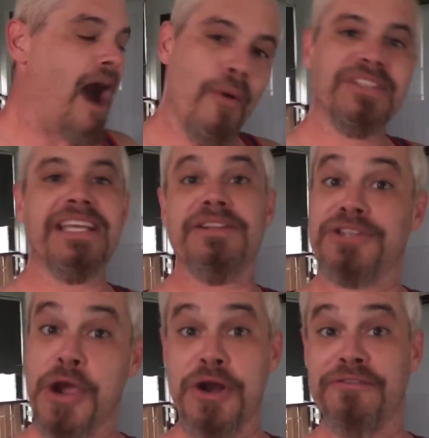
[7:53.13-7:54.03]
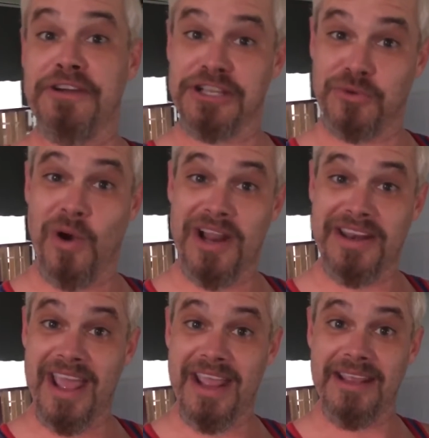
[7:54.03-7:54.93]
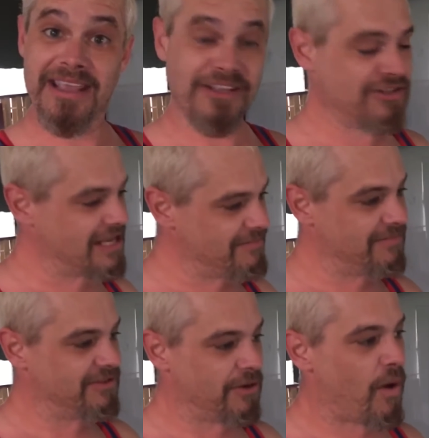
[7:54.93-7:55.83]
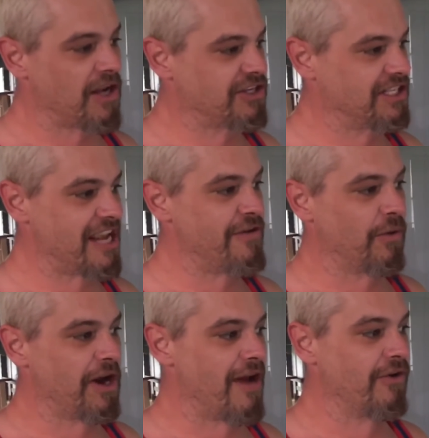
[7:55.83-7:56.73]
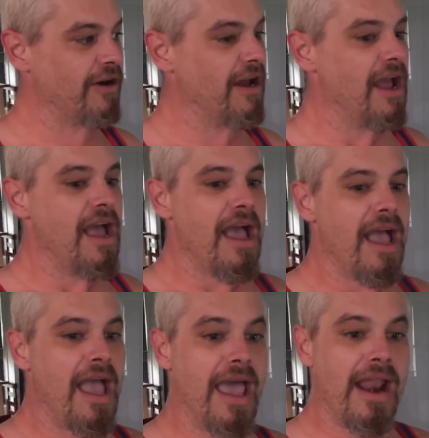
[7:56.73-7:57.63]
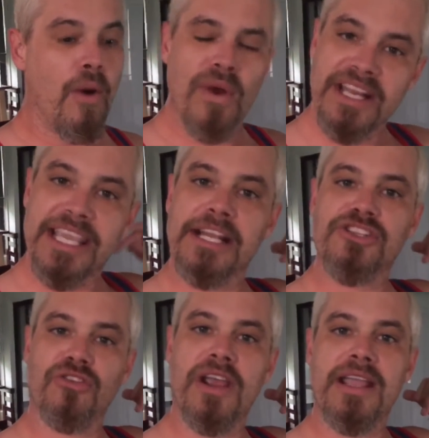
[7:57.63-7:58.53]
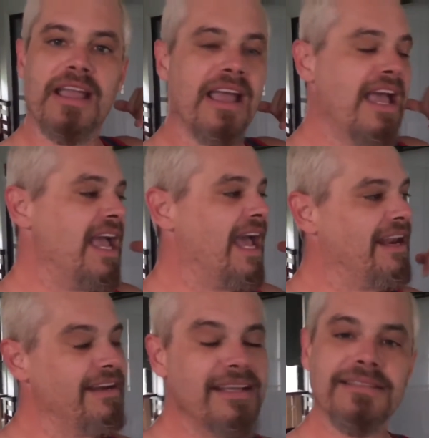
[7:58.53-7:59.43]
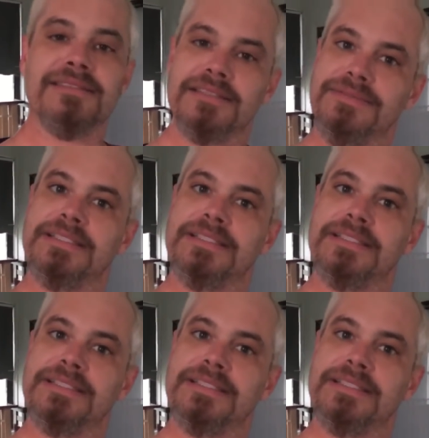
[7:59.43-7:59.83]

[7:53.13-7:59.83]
I was eating tuna fish one day, just eating, you know, watching TV or whatever, and I went to get a drink, and this little